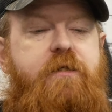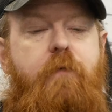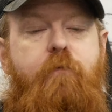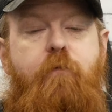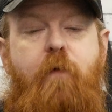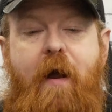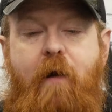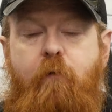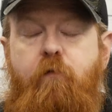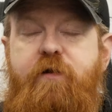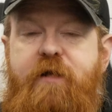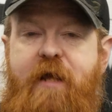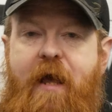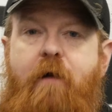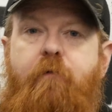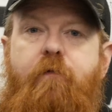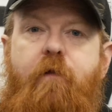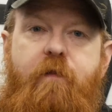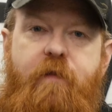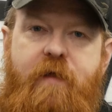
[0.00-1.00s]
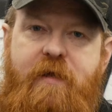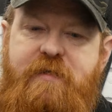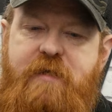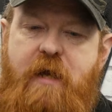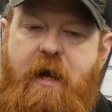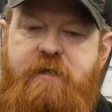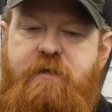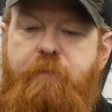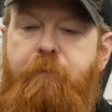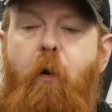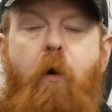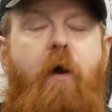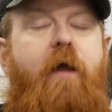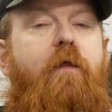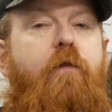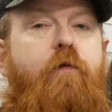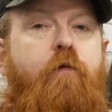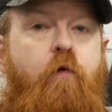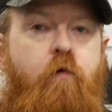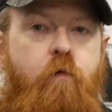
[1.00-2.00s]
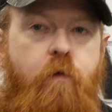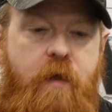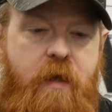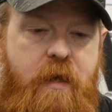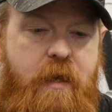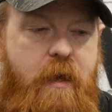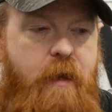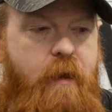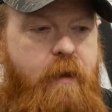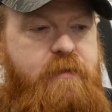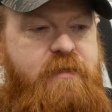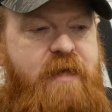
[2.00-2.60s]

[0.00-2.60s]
The round count that these guys are putting through the